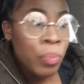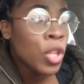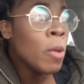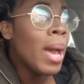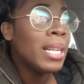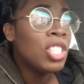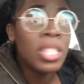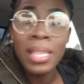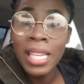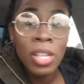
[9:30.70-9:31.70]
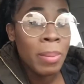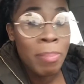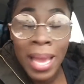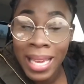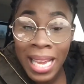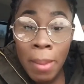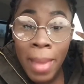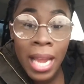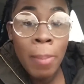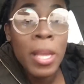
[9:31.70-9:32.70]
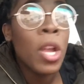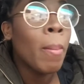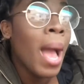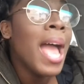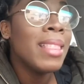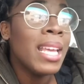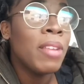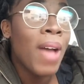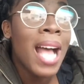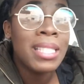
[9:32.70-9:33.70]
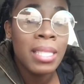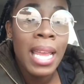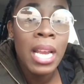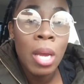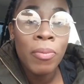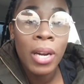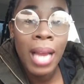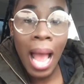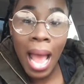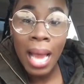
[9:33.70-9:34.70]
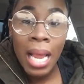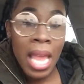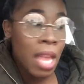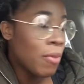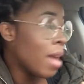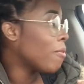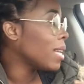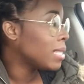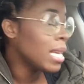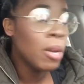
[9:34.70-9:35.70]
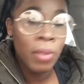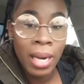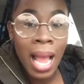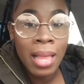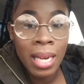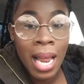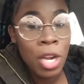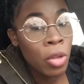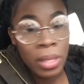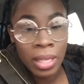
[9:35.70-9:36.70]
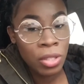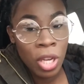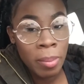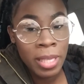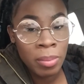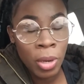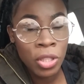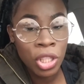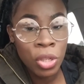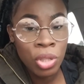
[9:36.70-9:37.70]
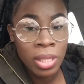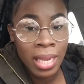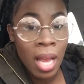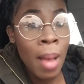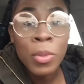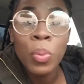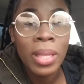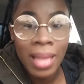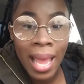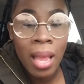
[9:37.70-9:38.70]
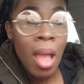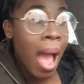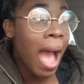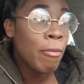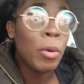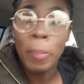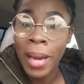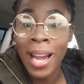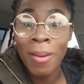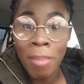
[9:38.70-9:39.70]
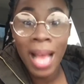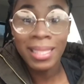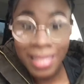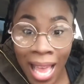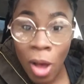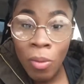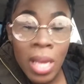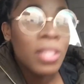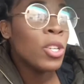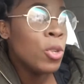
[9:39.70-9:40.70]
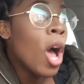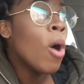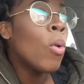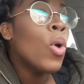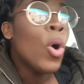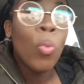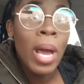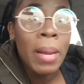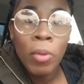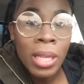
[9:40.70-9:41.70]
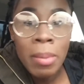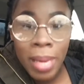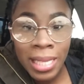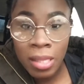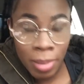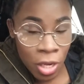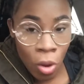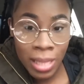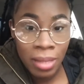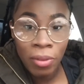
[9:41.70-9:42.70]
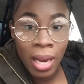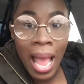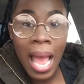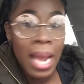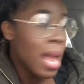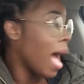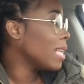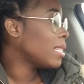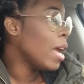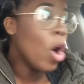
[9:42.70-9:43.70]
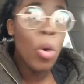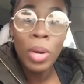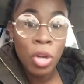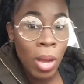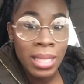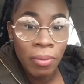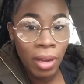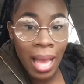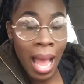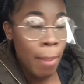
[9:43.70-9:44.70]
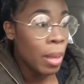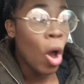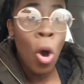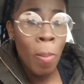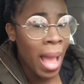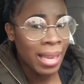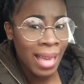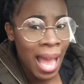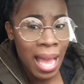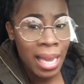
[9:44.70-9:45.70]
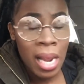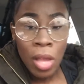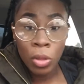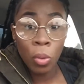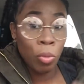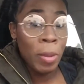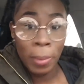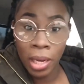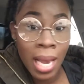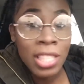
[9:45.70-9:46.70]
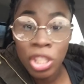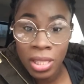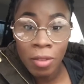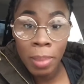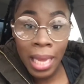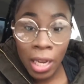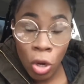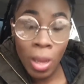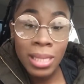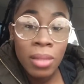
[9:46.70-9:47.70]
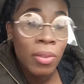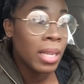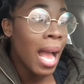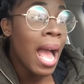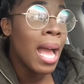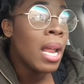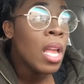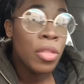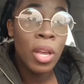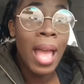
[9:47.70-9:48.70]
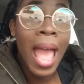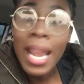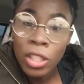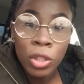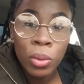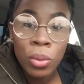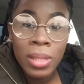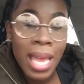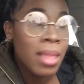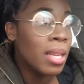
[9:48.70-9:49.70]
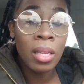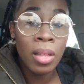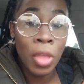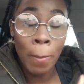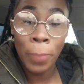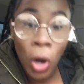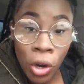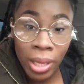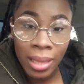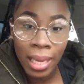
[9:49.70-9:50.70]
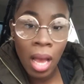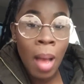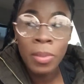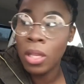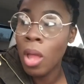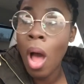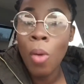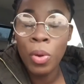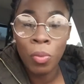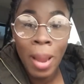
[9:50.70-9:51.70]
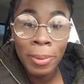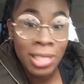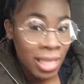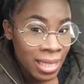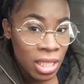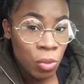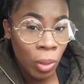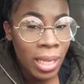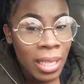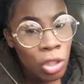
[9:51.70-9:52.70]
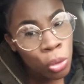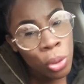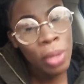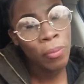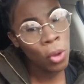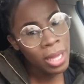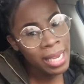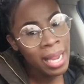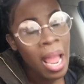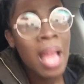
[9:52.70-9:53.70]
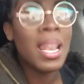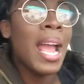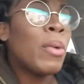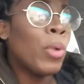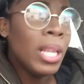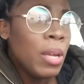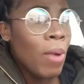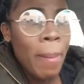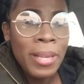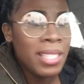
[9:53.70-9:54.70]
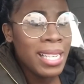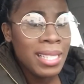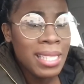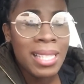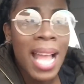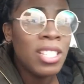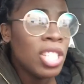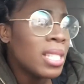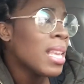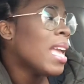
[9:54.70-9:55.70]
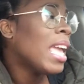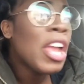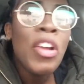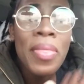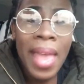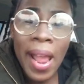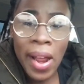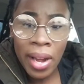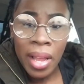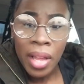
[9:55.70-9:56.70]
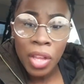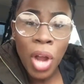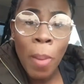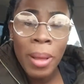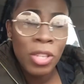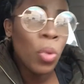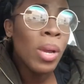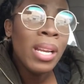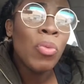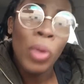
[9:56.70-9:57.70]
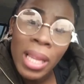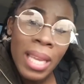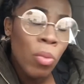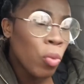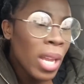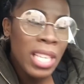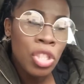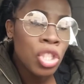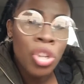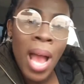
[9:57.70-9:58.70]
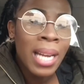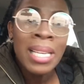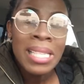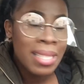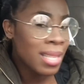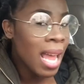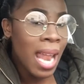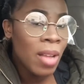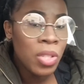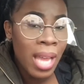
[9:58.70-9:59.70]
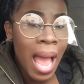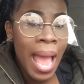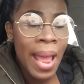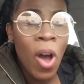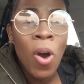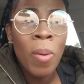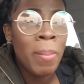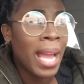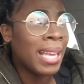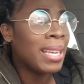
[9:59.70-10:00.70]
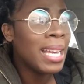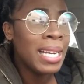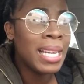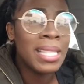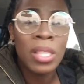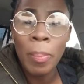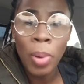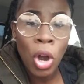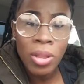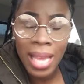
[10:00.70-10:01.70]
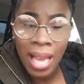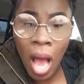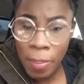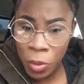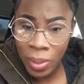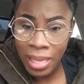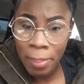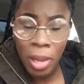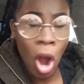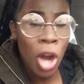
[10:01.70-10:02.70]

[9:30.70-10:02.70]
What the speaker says: You better just get it made up in your mind that if I stand up for God, if I stand up for God, then I know that there's going to be some persecution that comes with that. I prepared myself to know what it really means to be noisy for God. I say, oh, we're noisy for God, but oh my God, the repercussions of being noisy for God, the attitudes and the burden that comes along with repping Jesus really, truly, fully, like really repping Jesus, not just here and there, but doing really just trying to sell out to God. Oh my goodness, the burden that comes with it. But